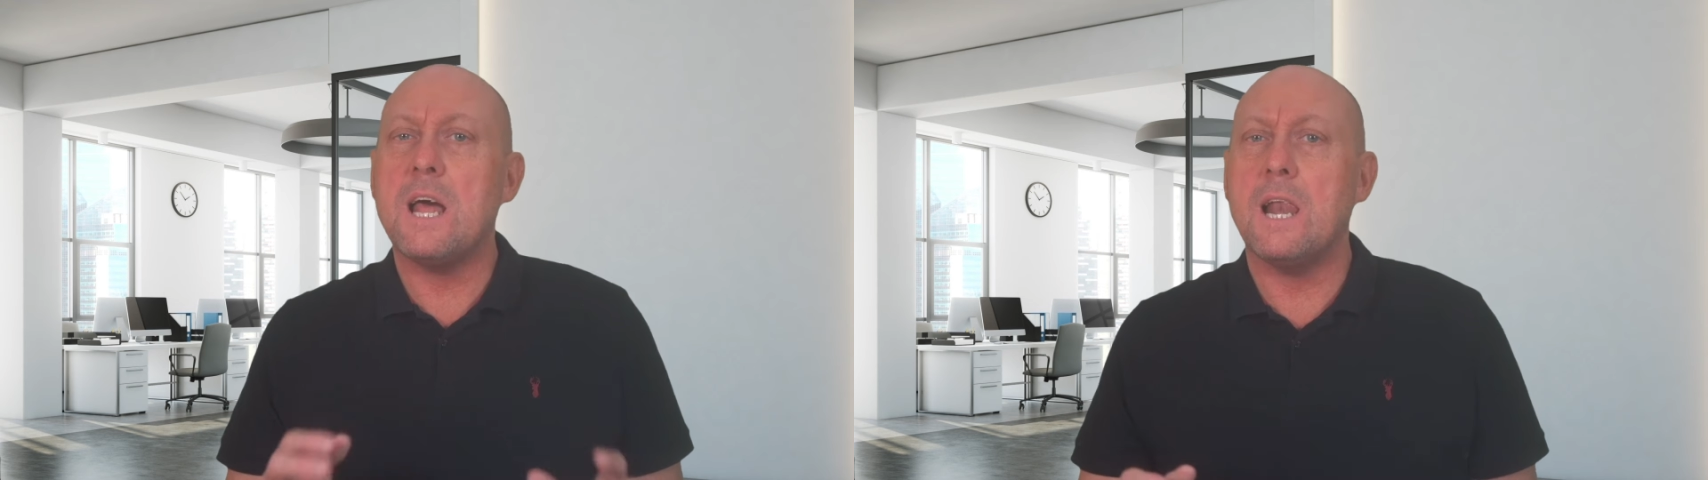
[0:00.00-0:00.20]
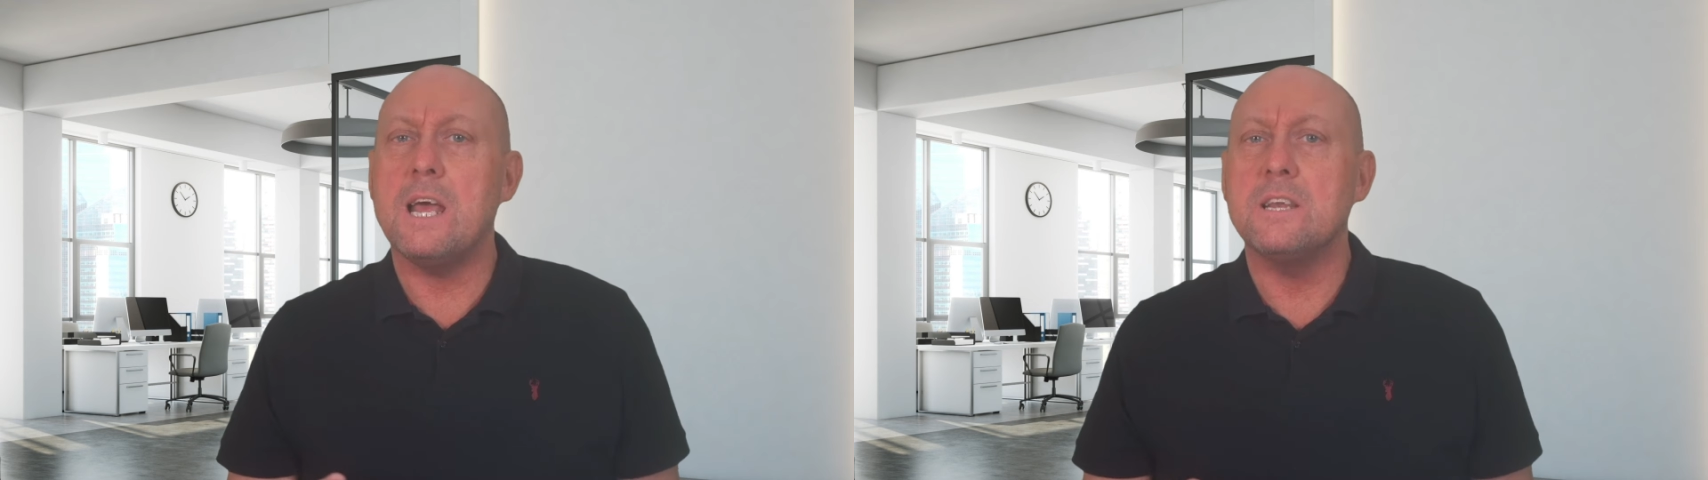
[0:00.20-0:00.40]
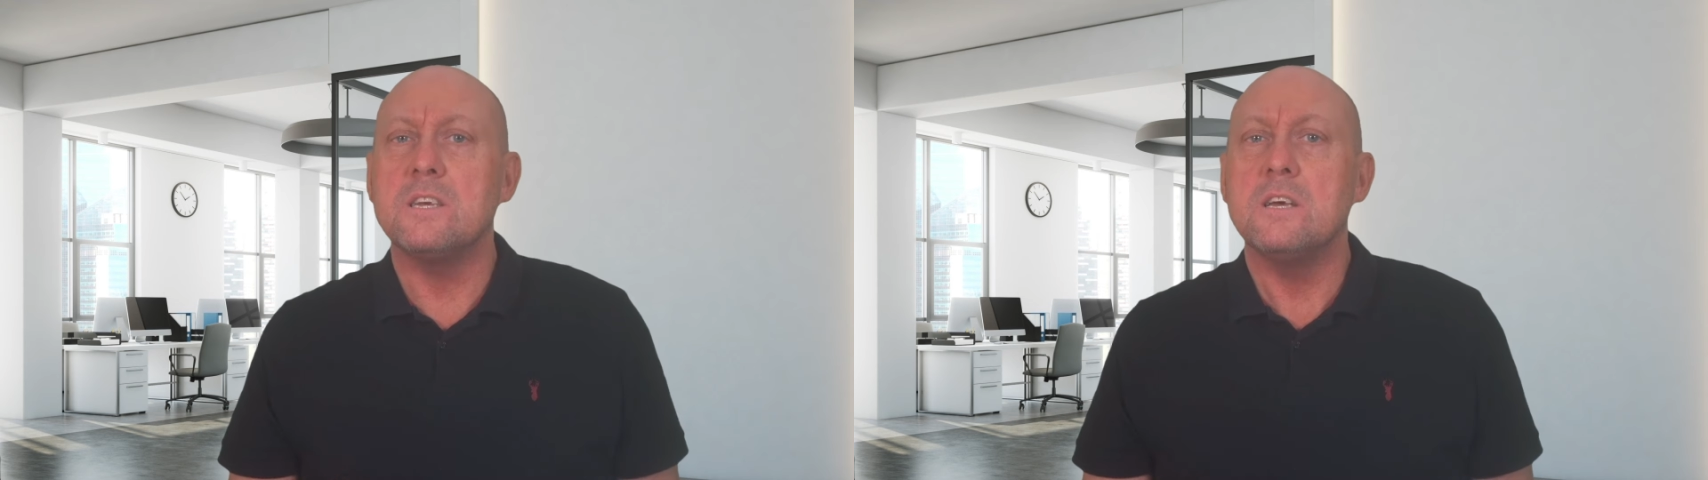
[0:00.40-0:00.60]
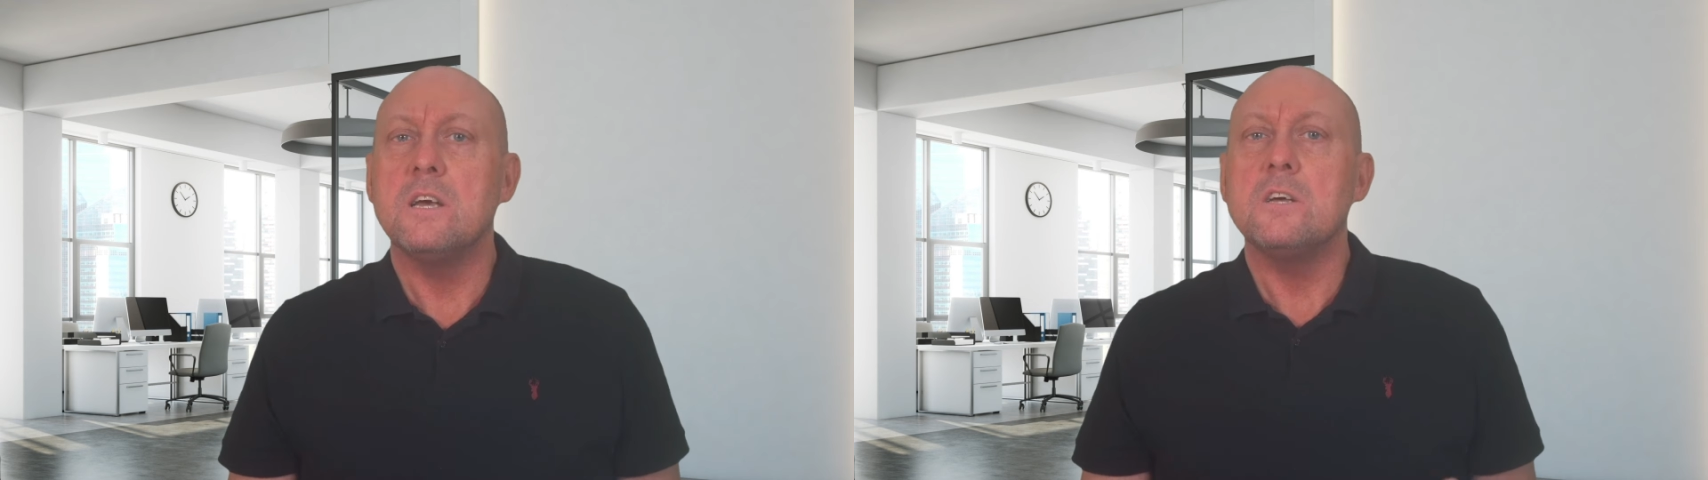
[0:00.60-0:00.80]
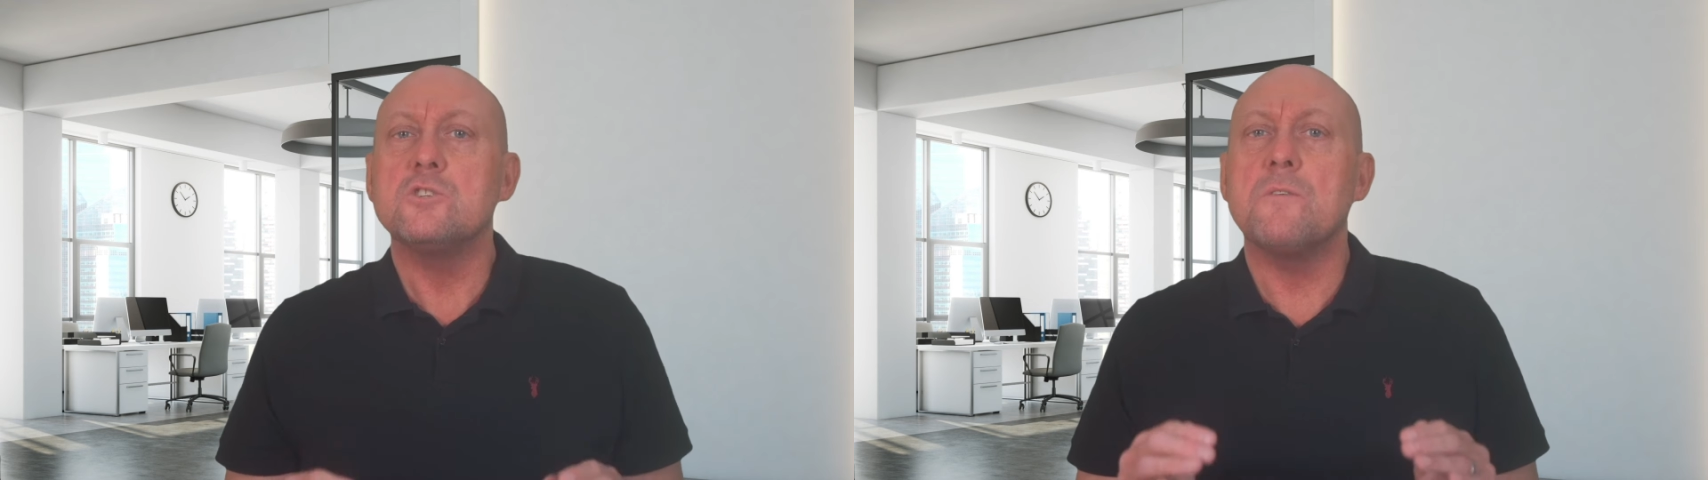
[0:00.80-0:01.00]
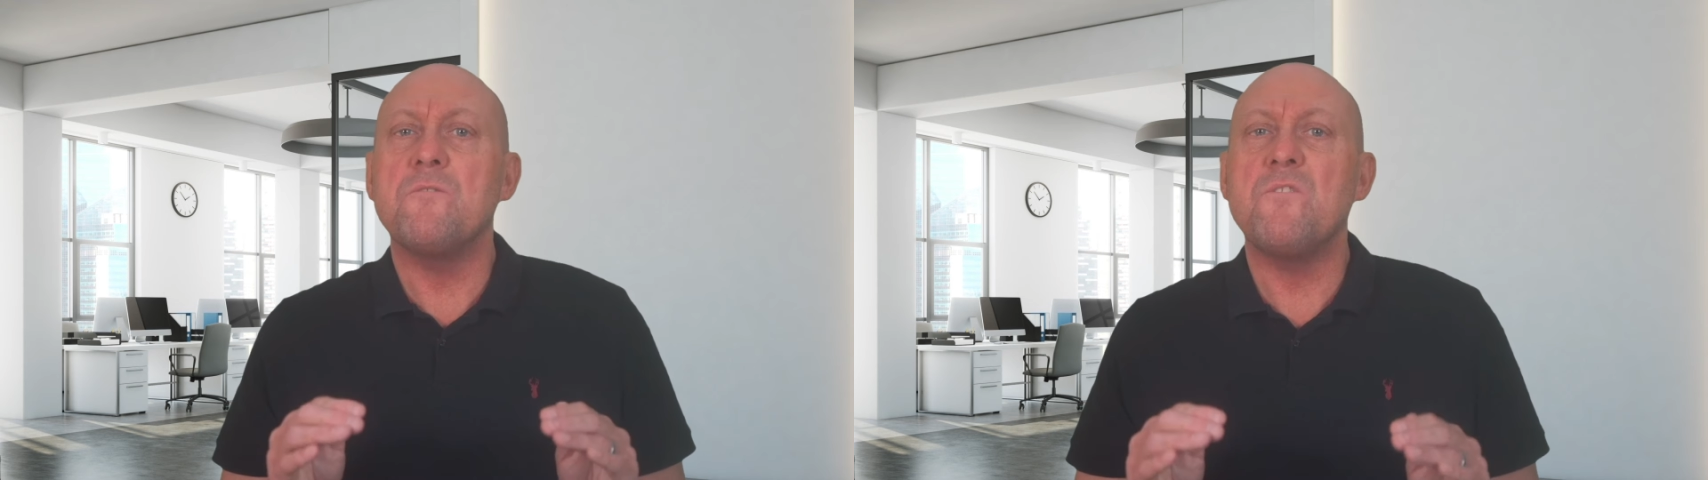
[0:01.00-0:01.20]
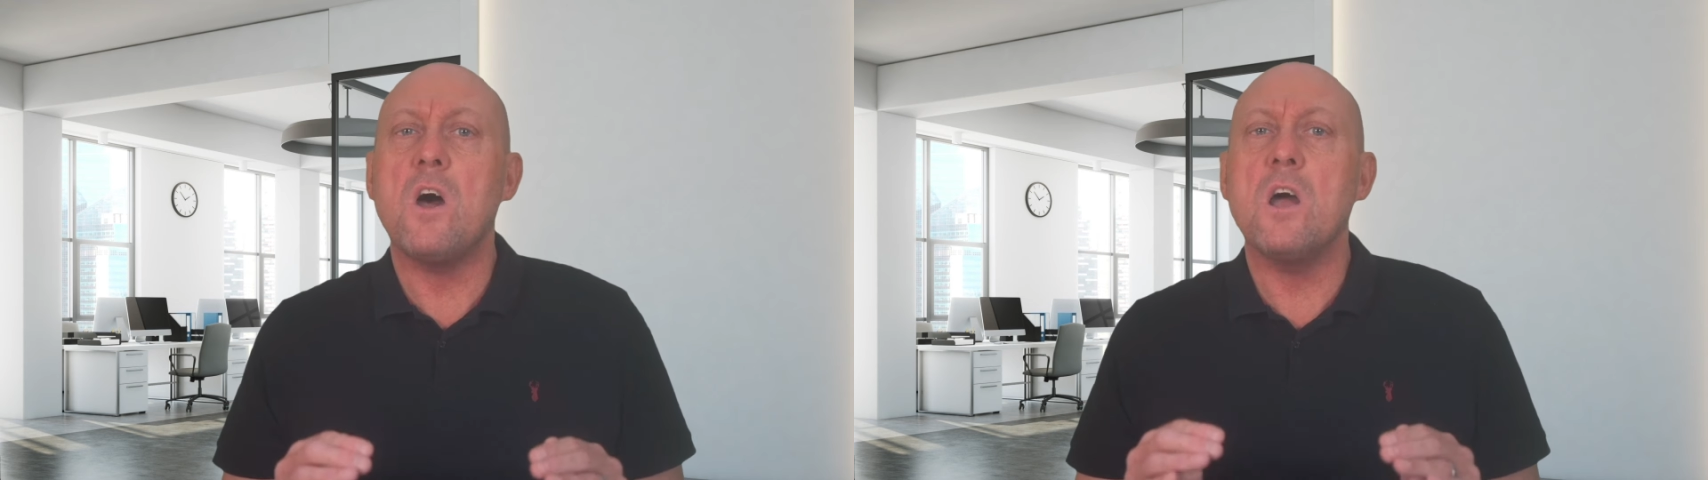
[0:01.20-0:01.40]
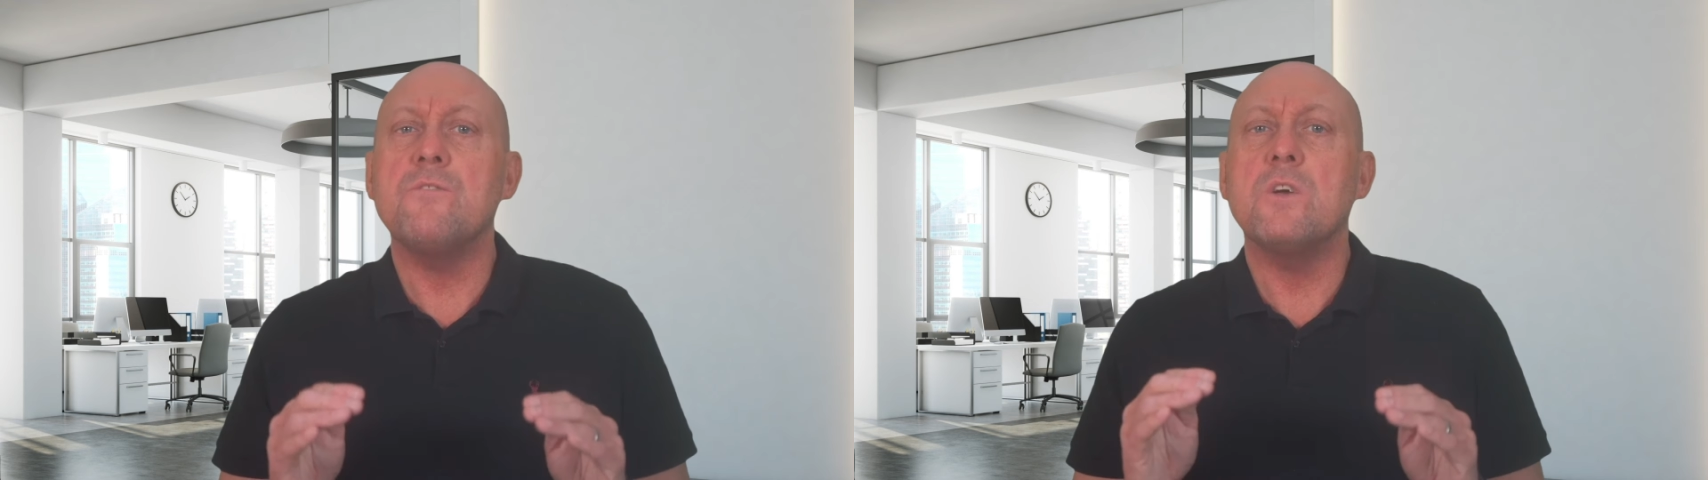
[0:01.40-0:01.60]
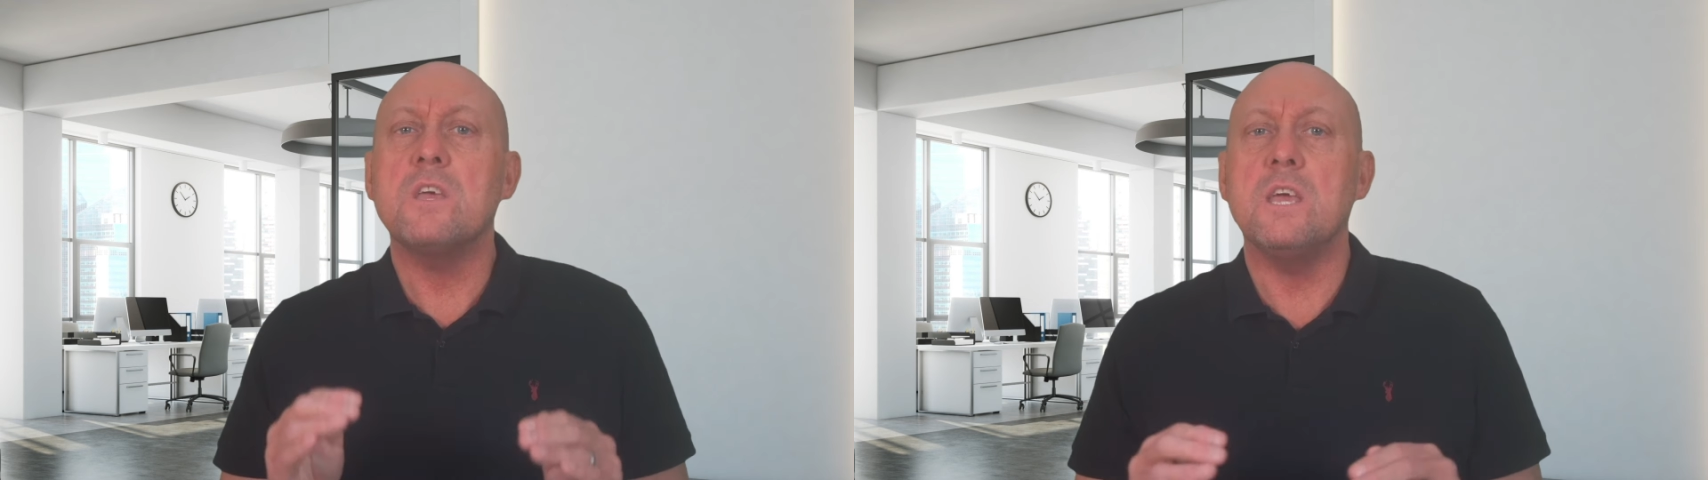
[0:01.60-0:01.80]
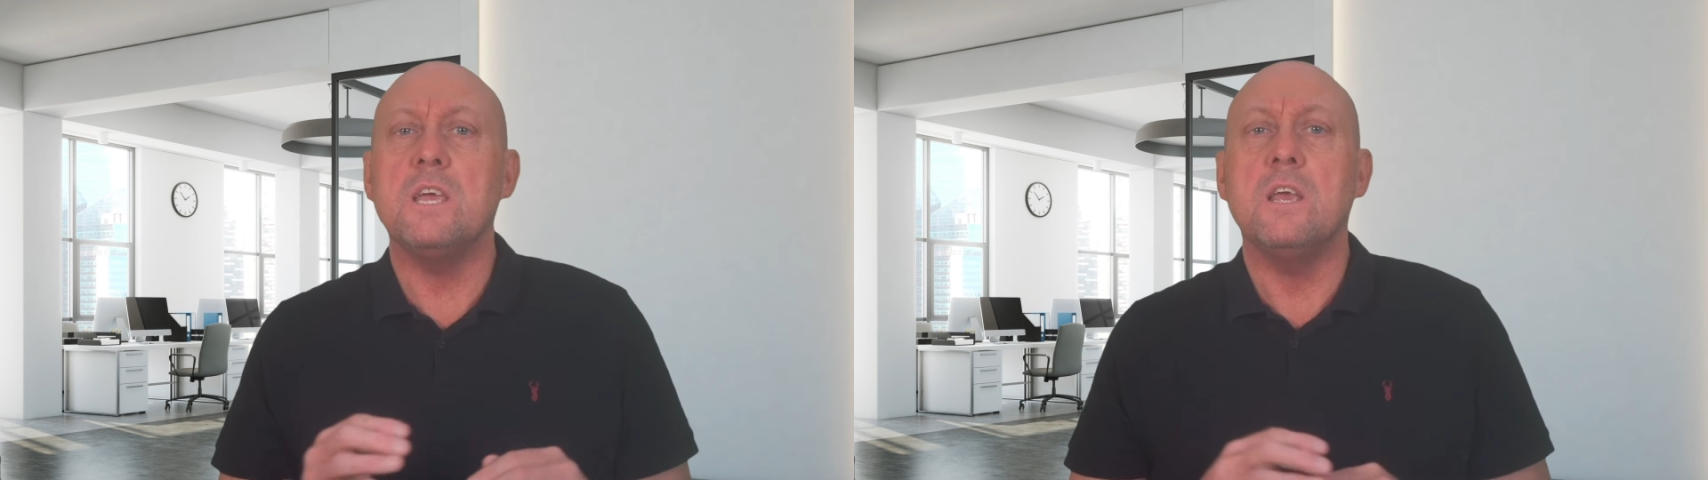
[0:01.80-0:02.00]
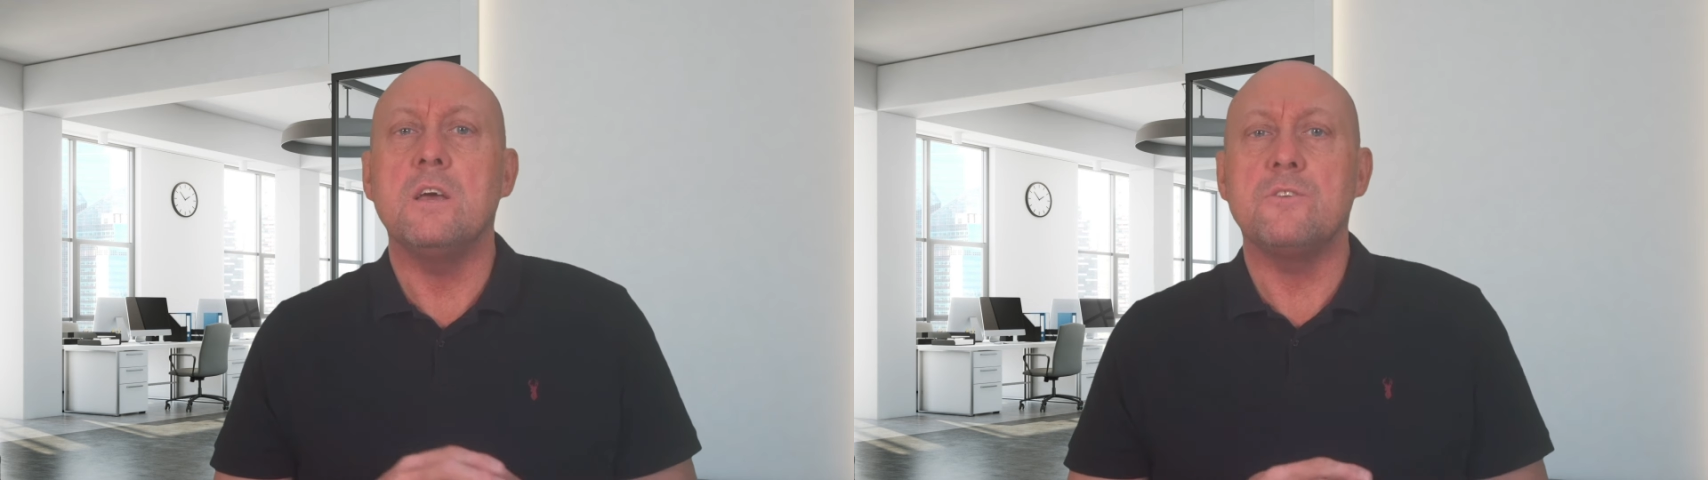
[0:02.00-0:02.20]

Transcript: And that led to five key